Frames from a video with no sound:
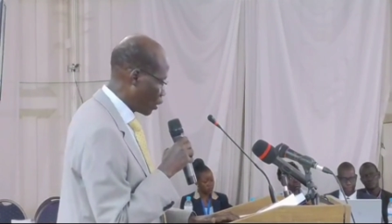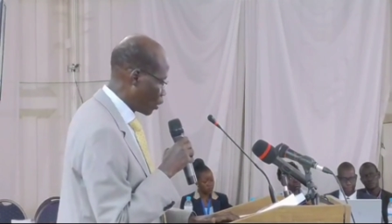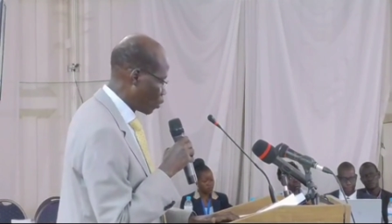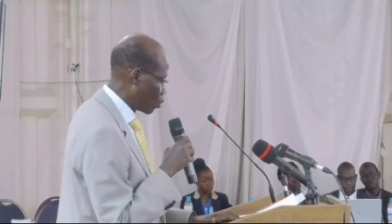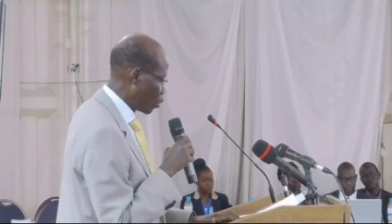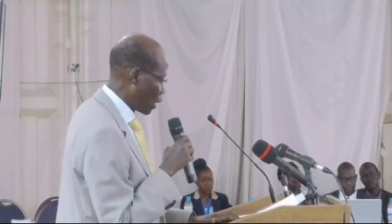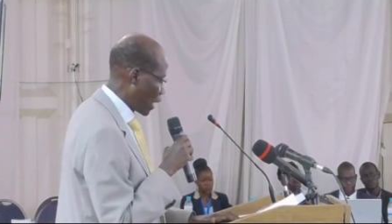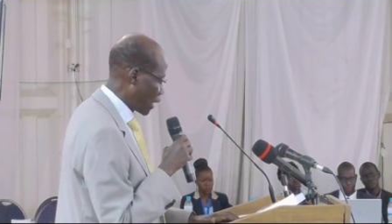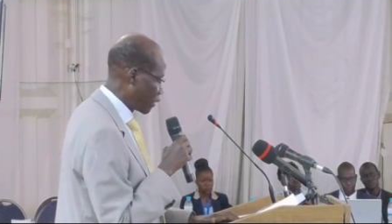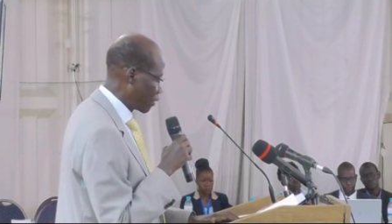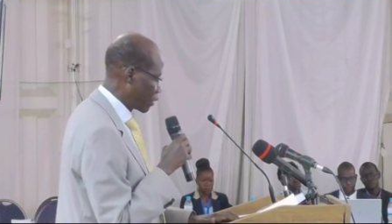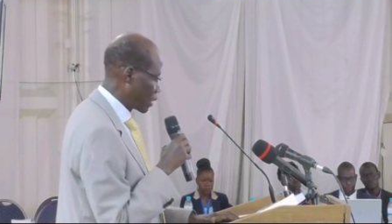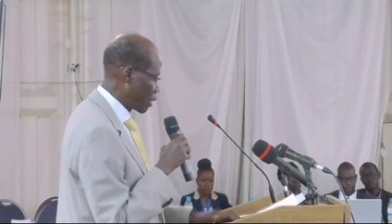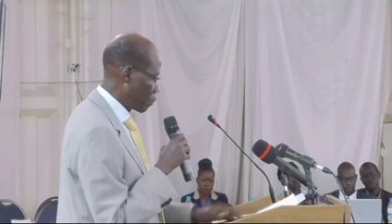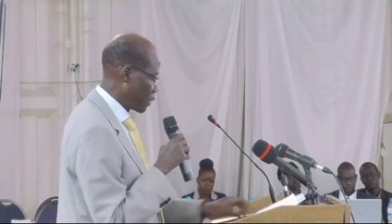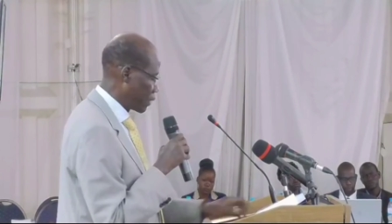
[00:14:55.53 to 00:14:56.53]
to
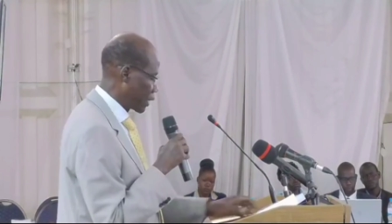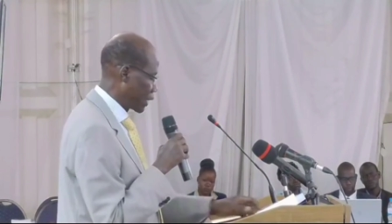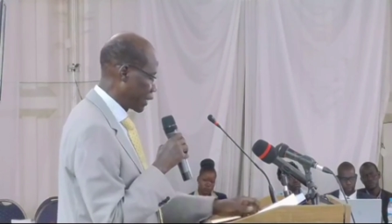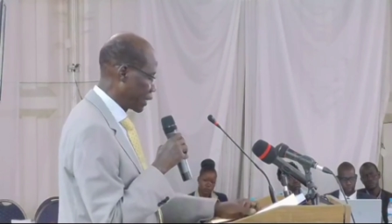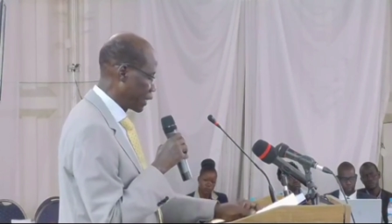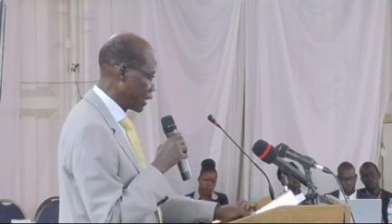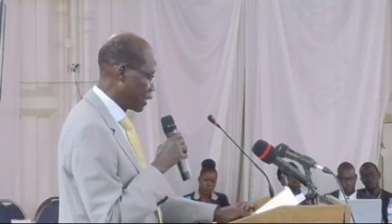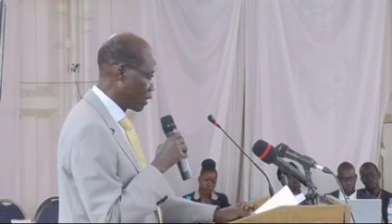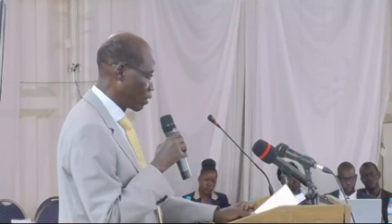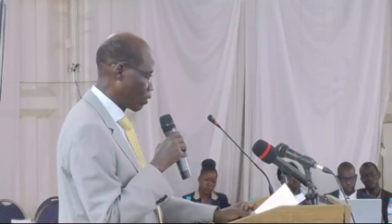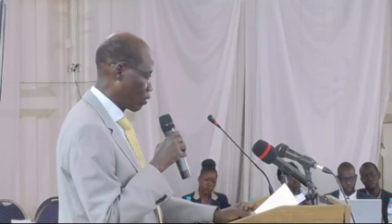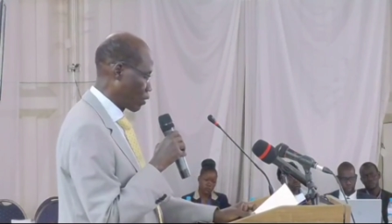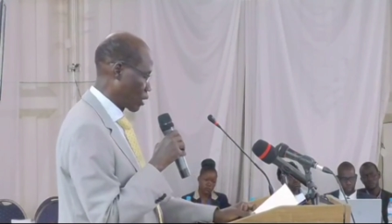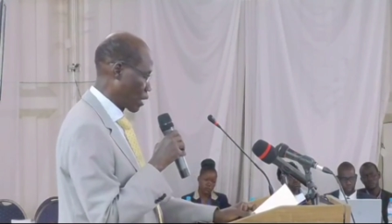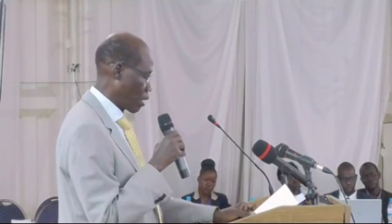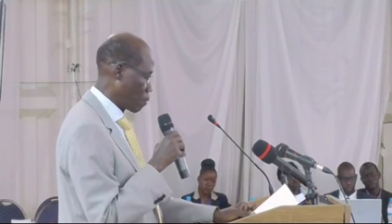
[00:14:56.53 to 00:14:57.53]
landscaping and greening our
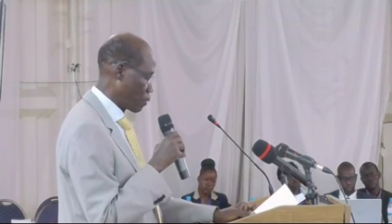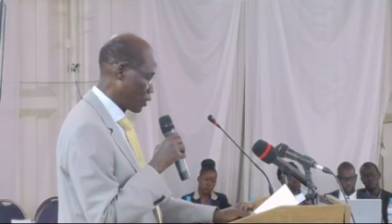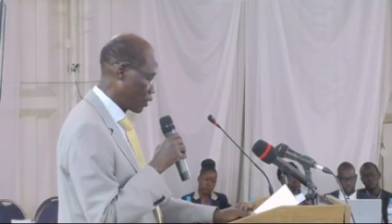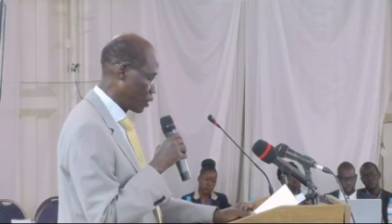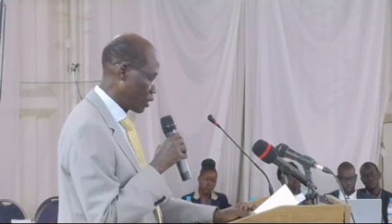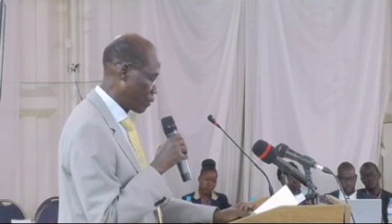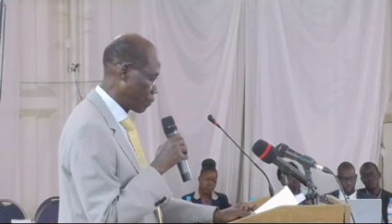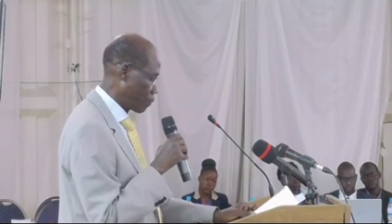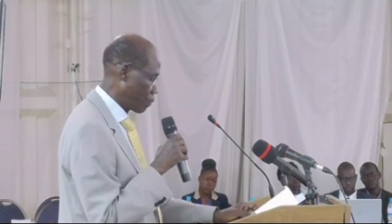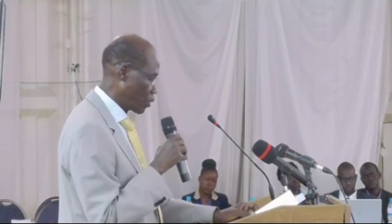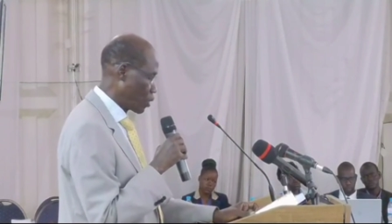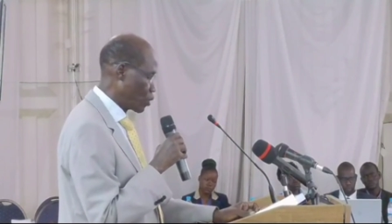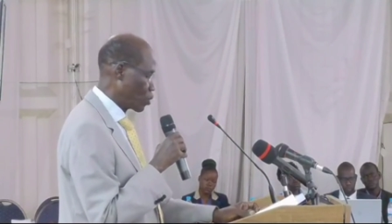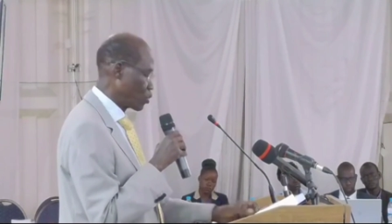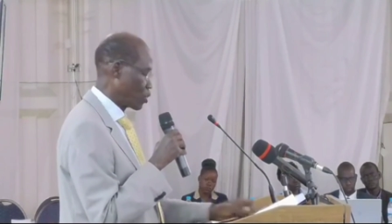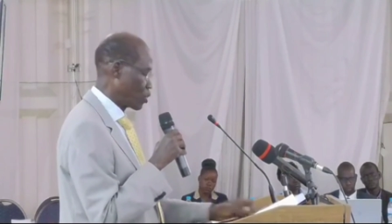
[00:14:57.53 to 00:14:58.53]
campuses,
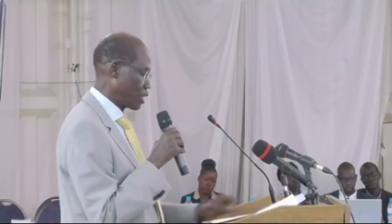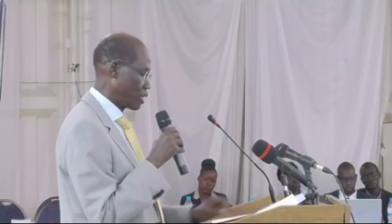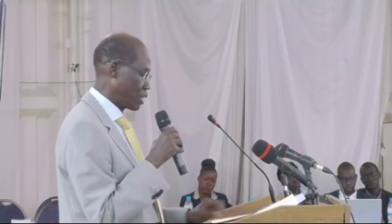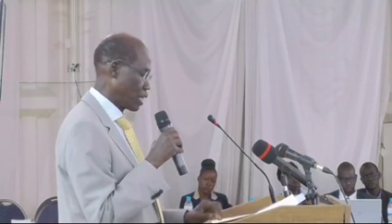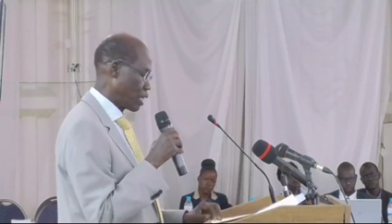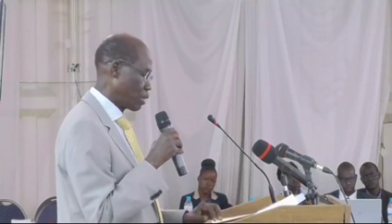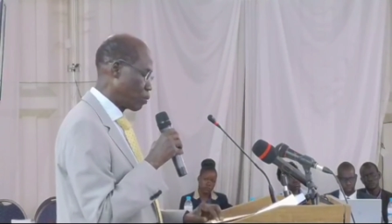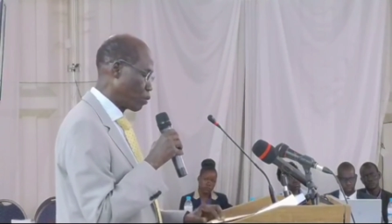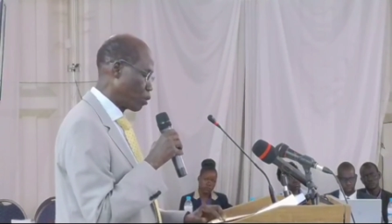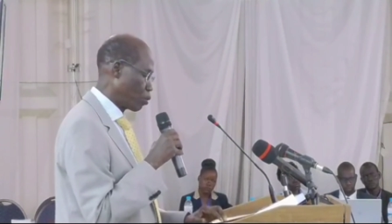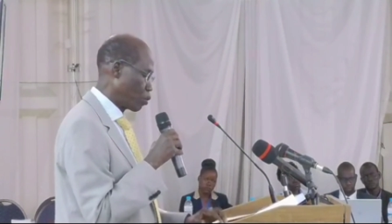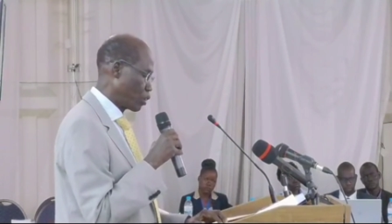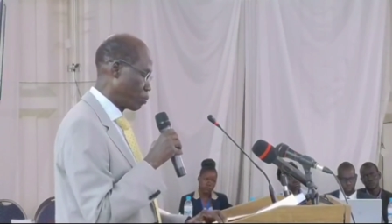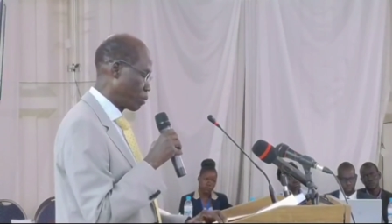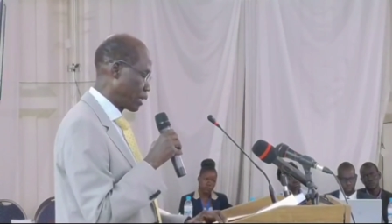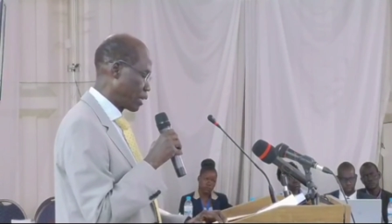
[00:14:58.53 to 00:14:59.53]
to sustainable
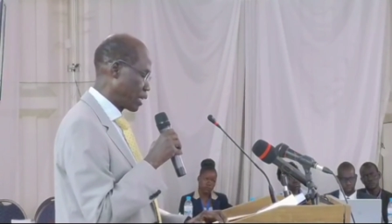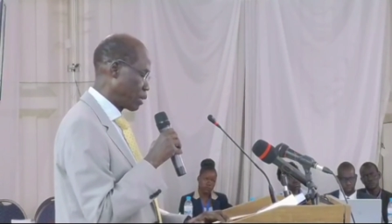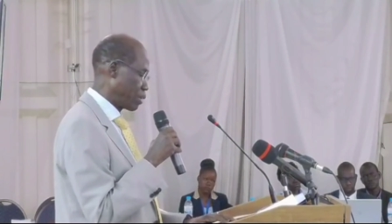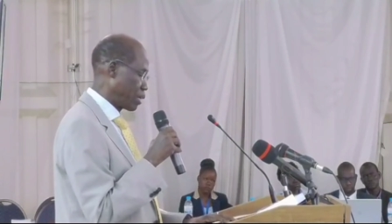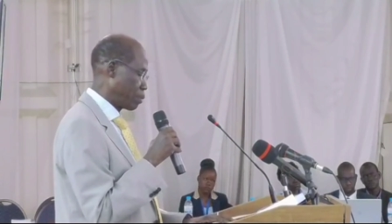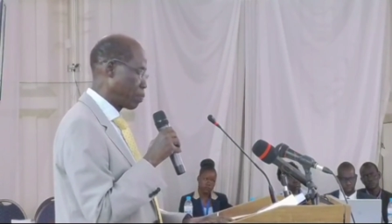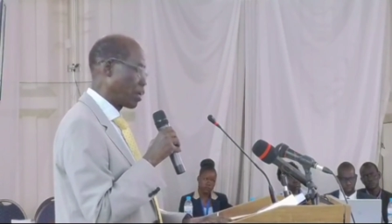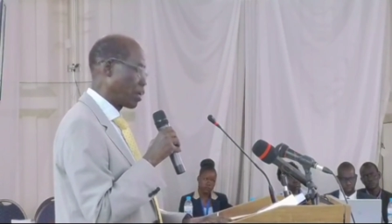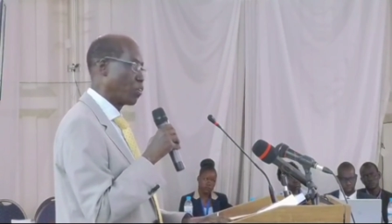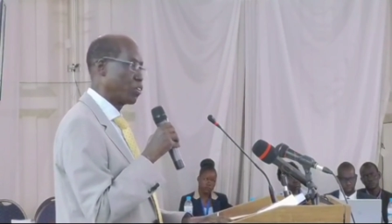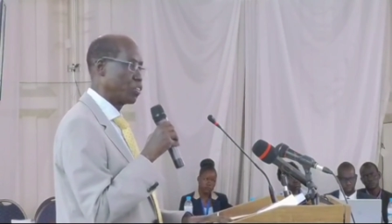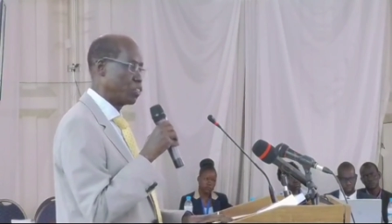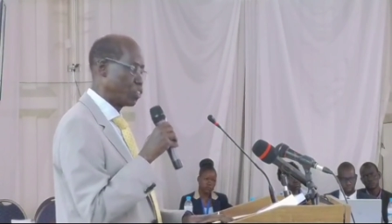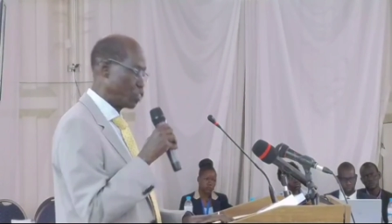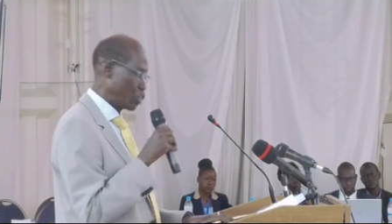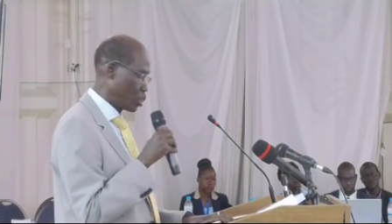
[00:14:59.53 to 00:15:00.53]
waste management by our
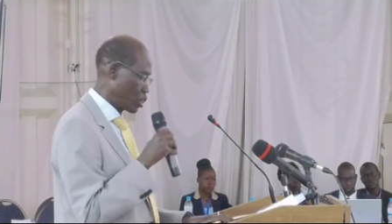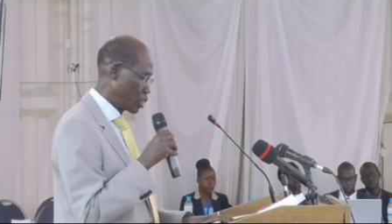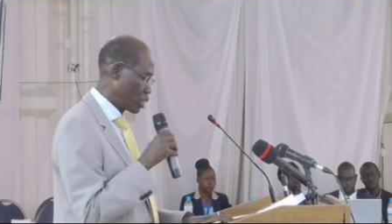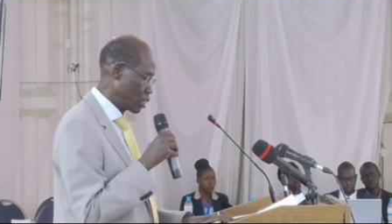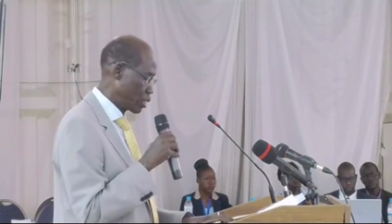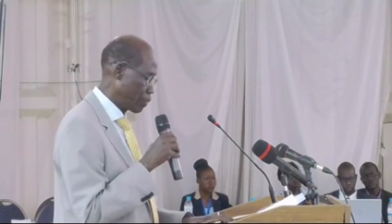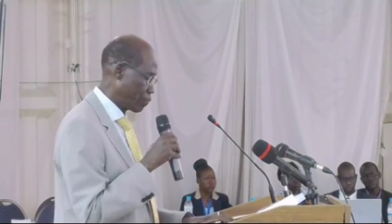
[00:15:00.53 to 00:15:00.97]
students,